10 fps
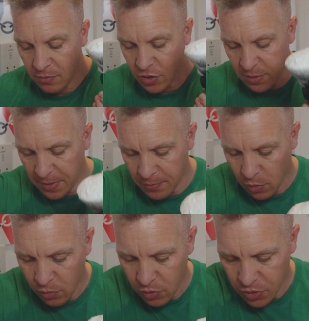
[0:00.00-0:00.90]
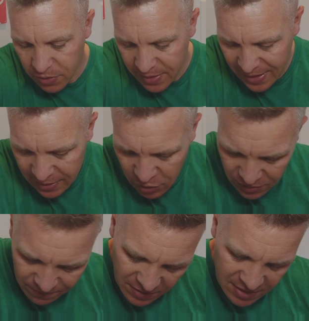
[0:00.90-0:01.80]
just a bit more water on there.
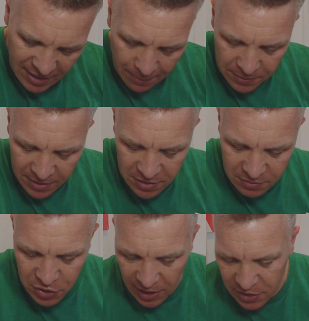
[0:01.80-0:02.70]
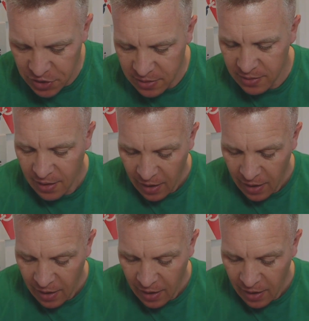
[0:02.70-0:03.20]
This tap needs changing.